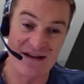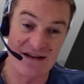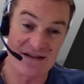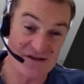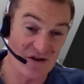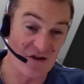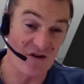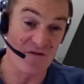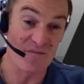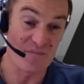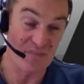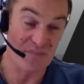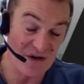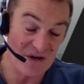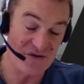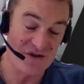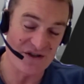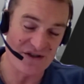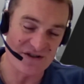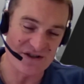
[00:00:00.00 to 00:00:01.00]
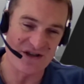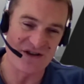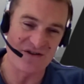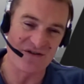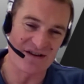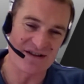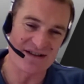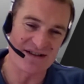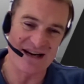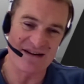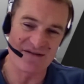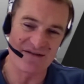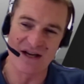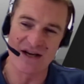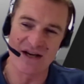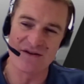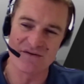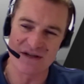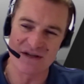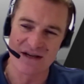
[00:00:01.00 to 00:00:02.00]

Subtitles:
There's a lot of brochures that you can download,